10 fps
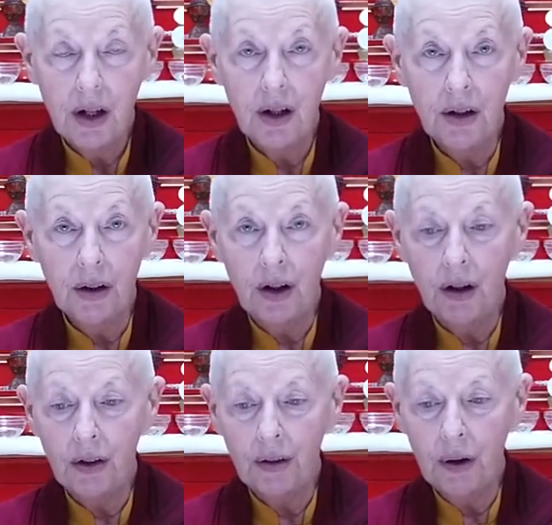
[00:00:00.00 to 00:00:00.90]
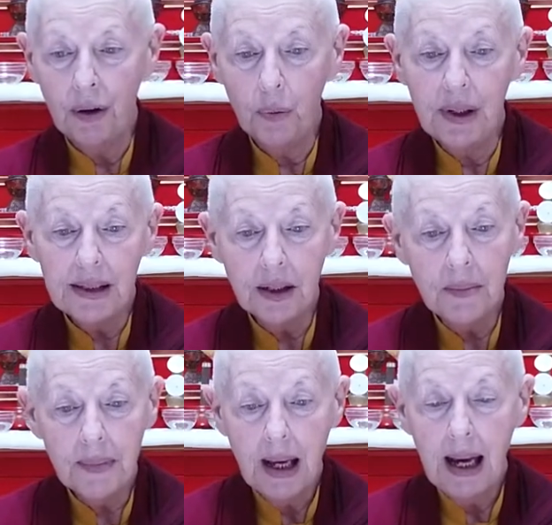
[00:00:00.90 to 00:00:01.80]
our wisdom
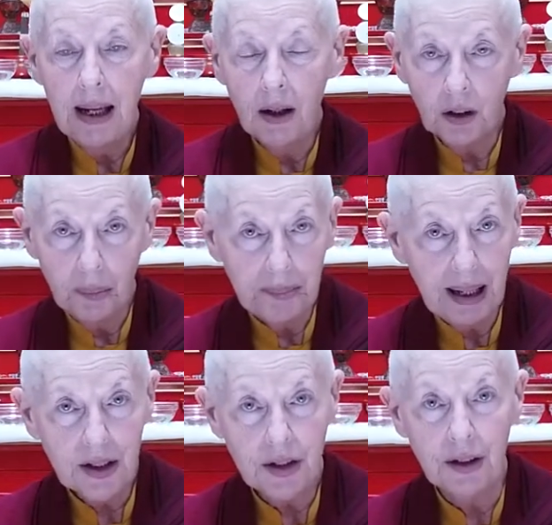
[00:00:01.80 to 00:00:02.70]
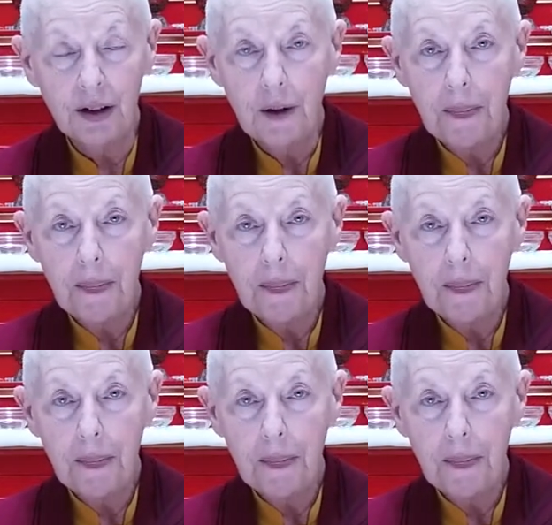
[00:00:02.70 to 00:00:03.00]
and our compassion,